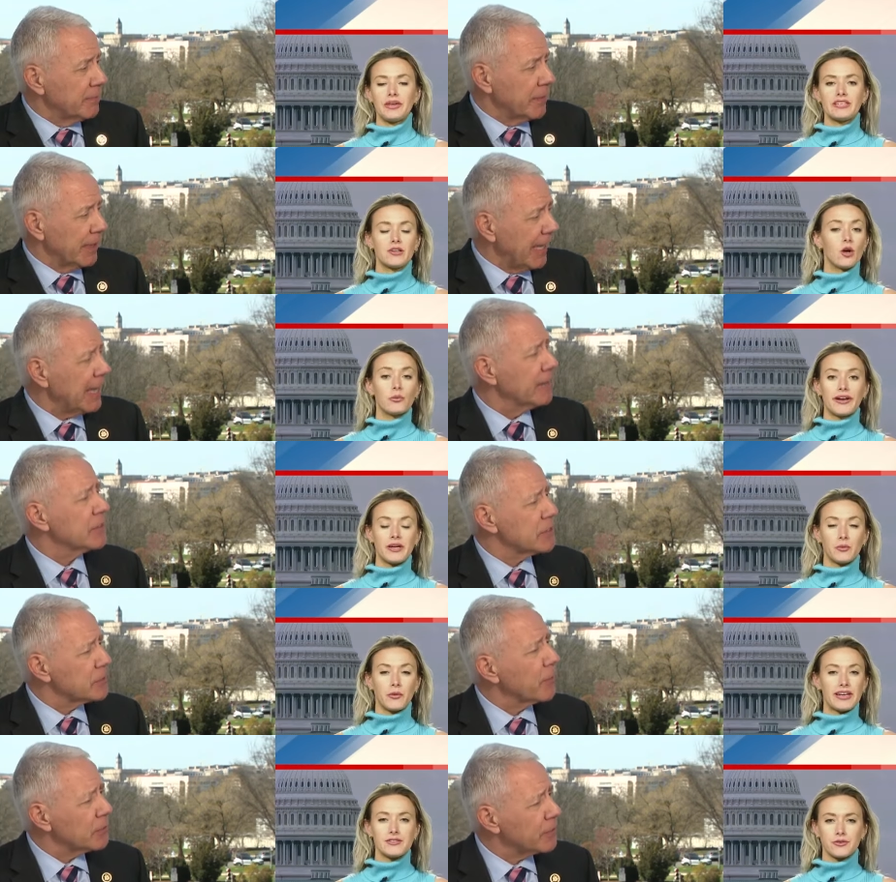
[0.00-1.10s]
Speaker 1: already
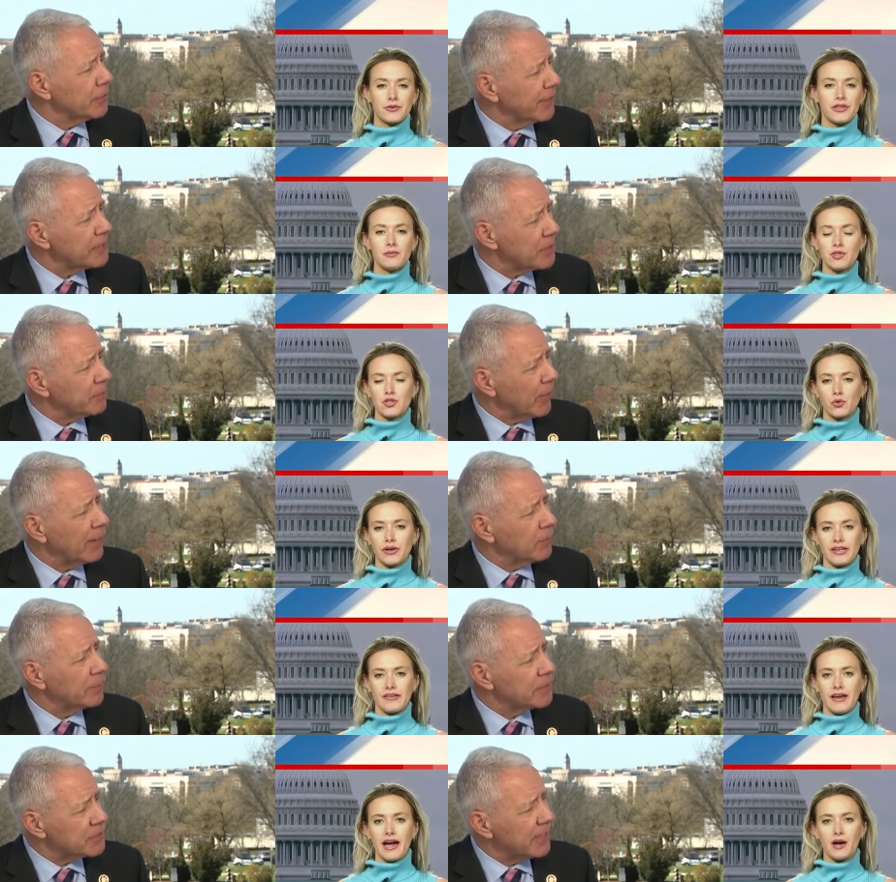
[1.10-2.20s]
razor-thin majority in the
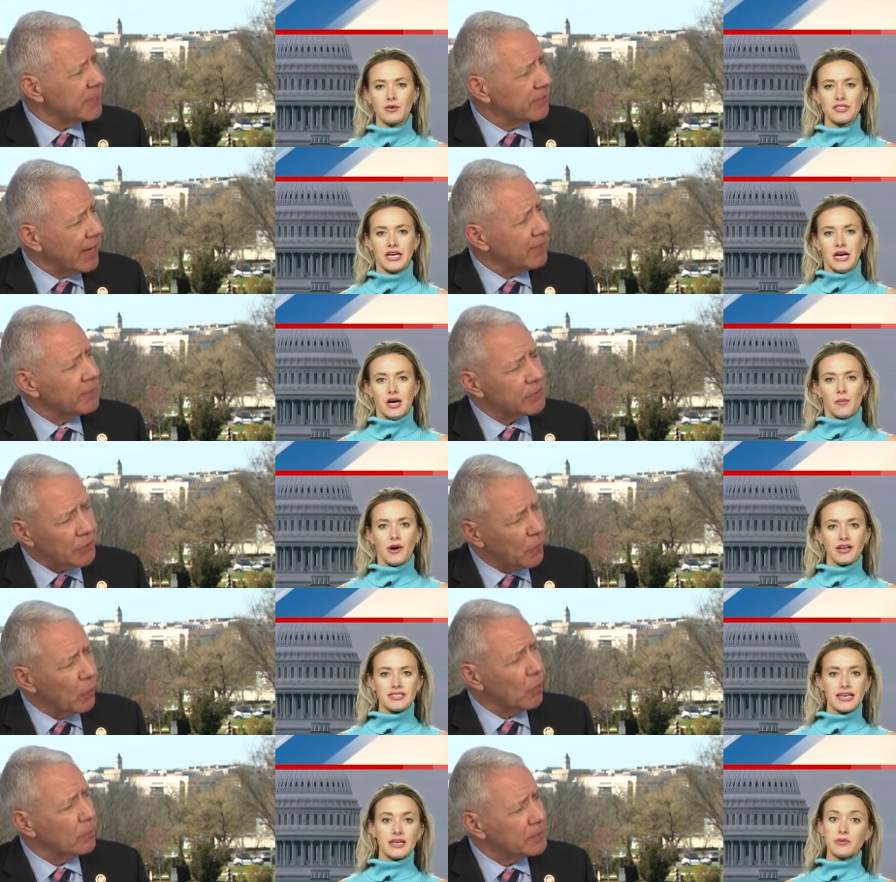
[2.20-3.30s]
House. Buck
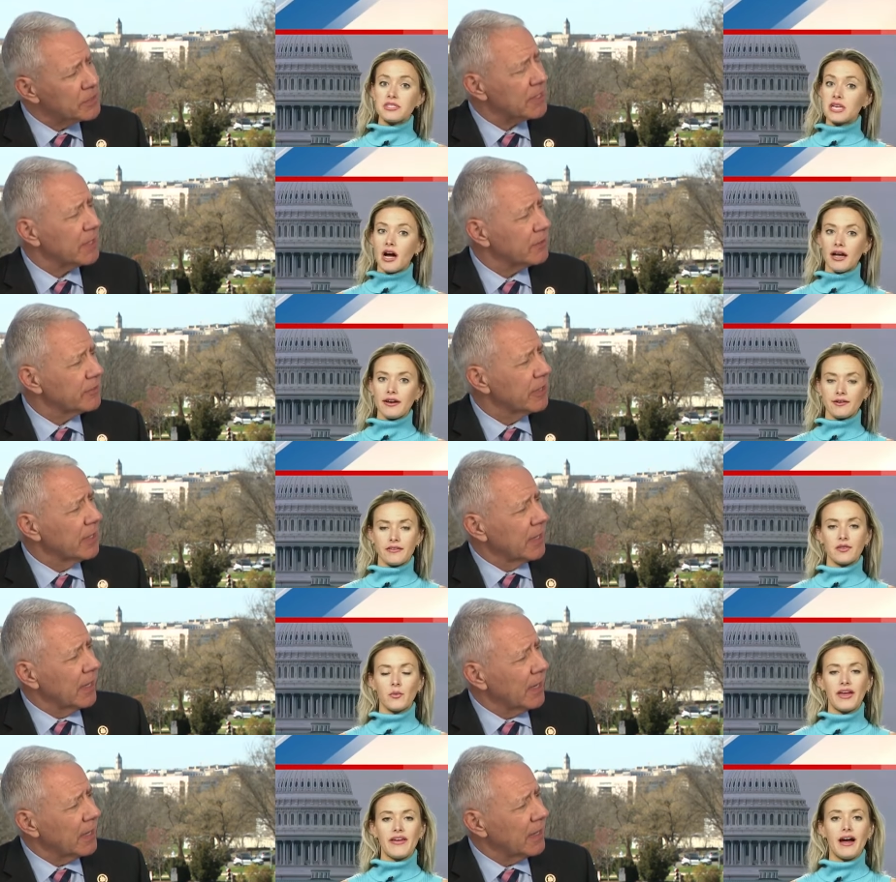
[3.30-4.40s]
said he was tired of the way
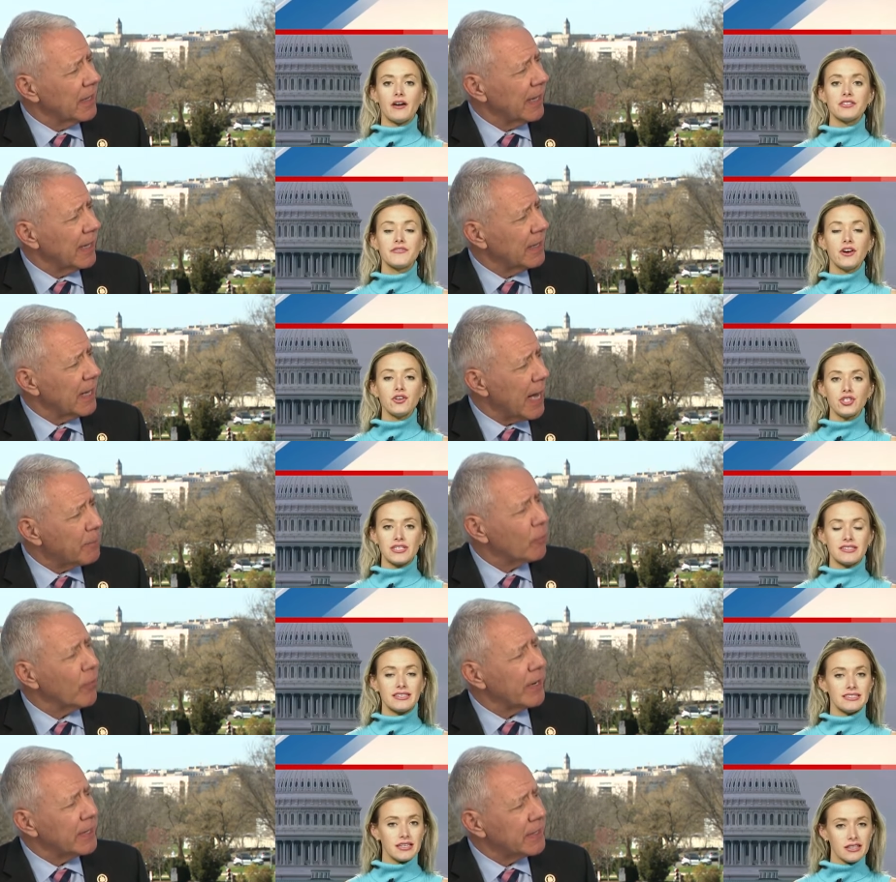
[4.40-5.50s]
the House functions, and he's
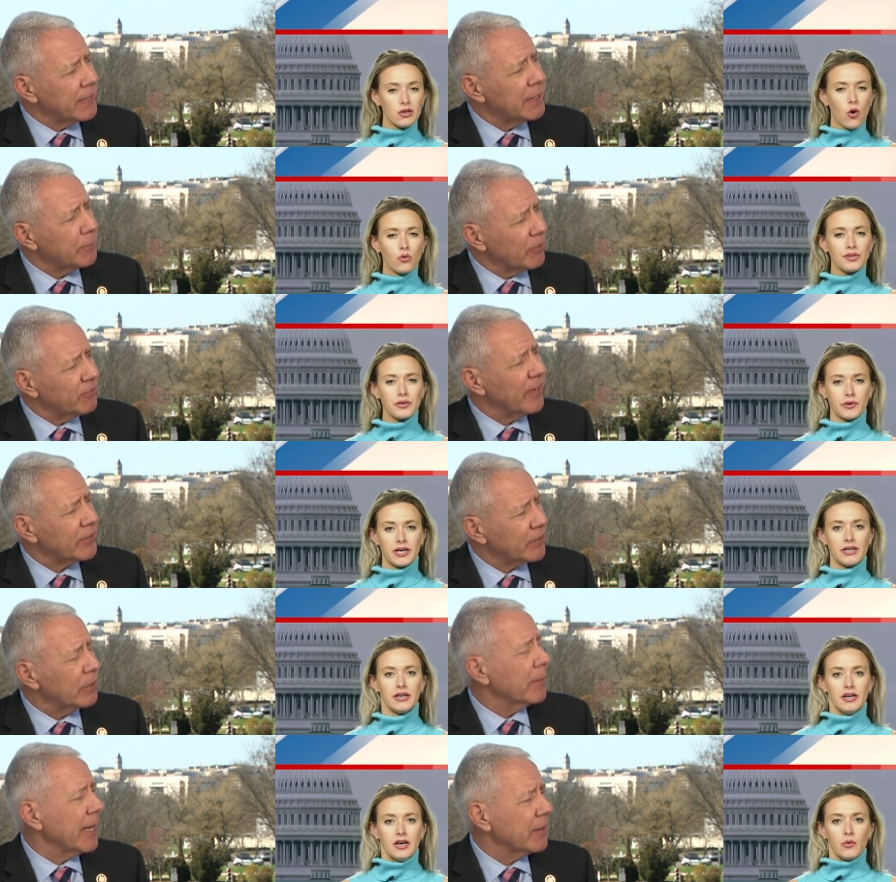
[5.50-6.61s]
not the only one.
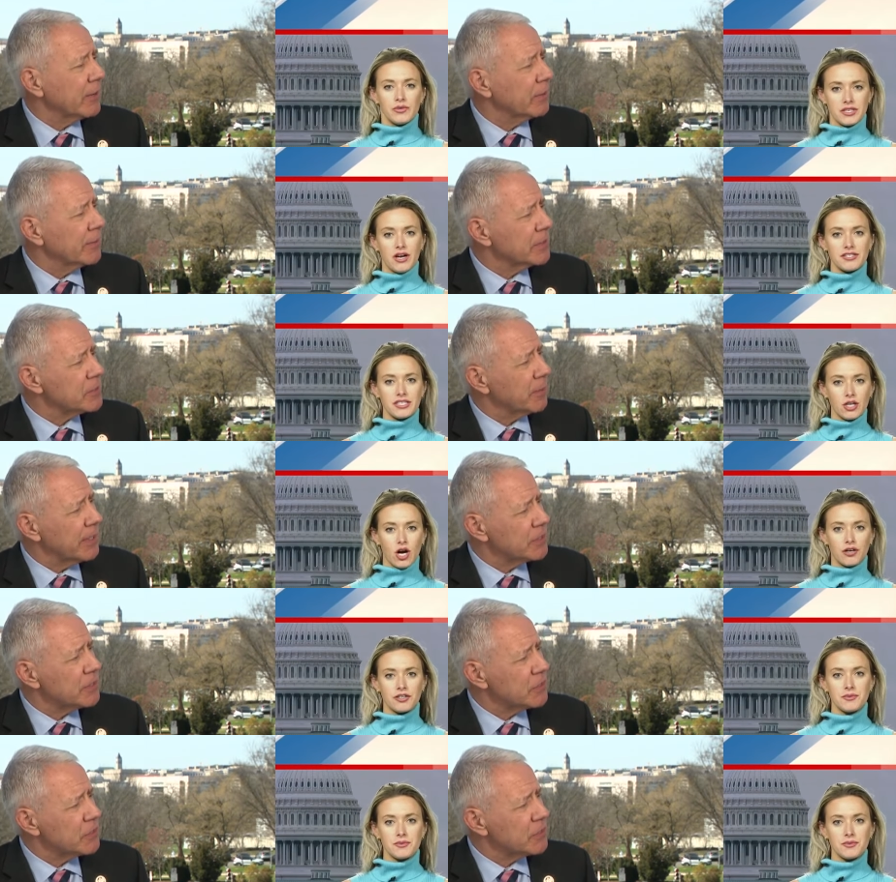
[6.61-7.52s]
Wisconsin Congressman